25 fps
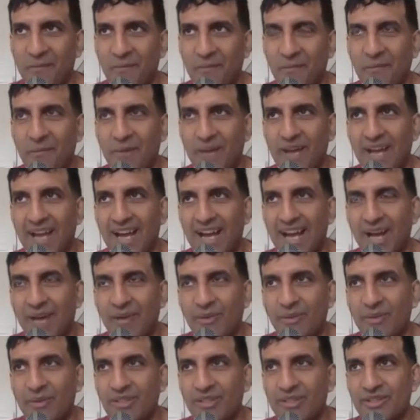
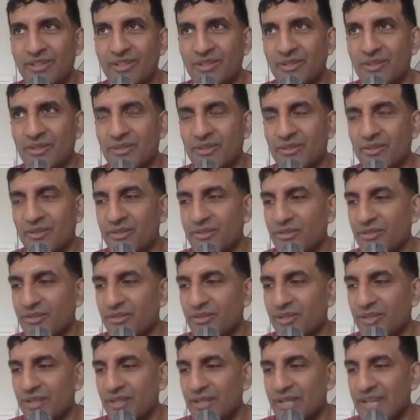how would you
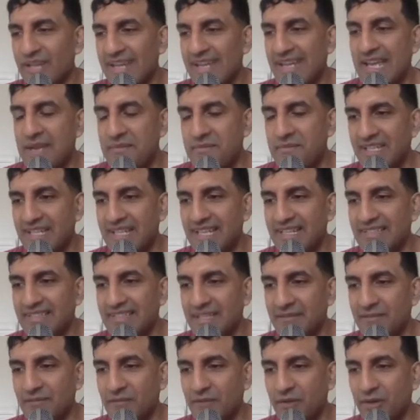look at A/B
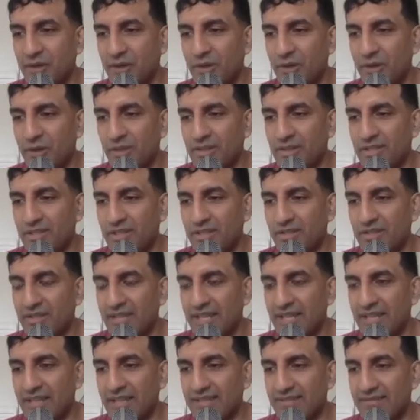testing for sort of
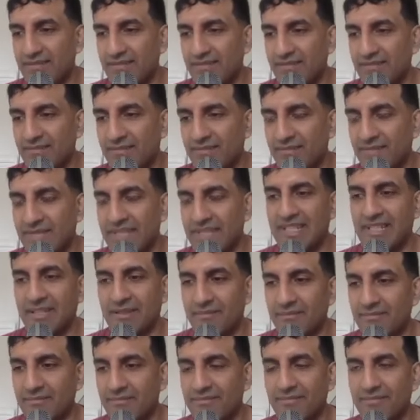like
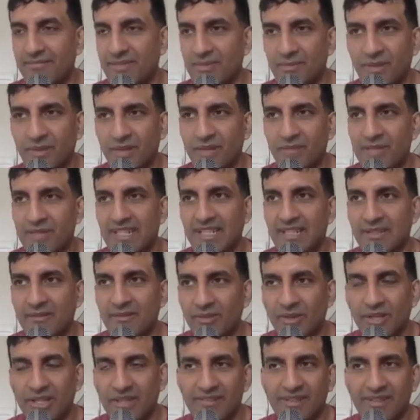medium, small,
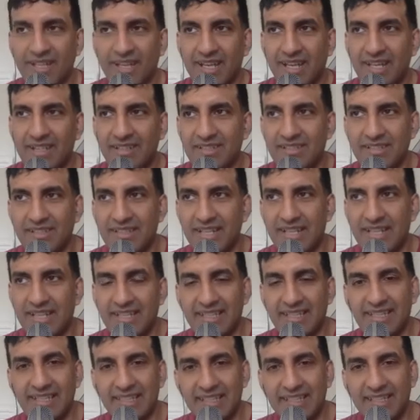medium, or even large like
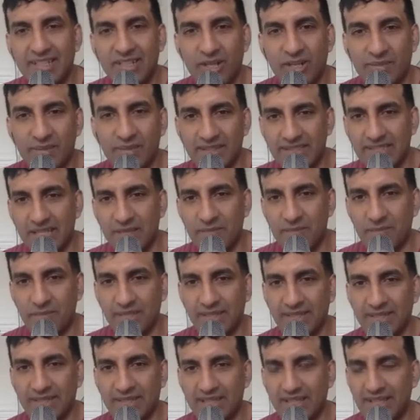e-commerce
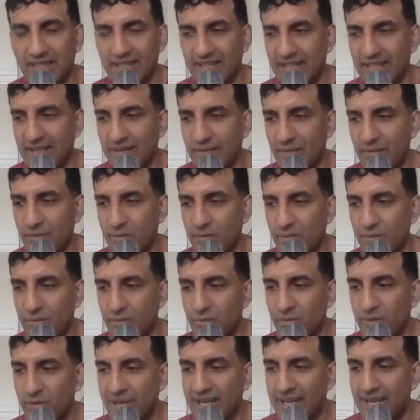companies?
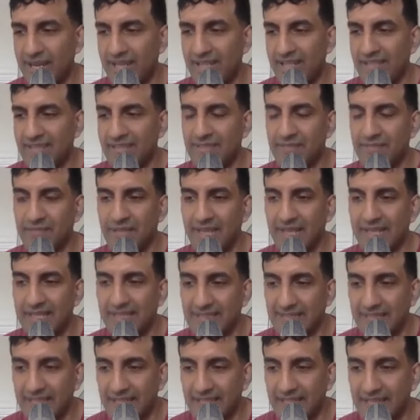Where does it make
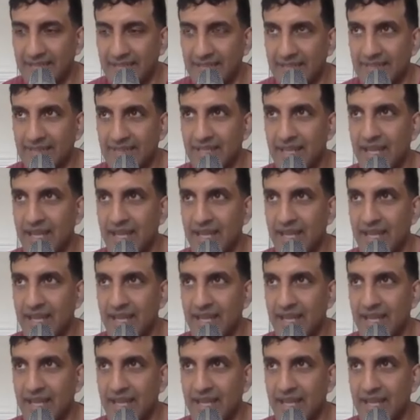sense,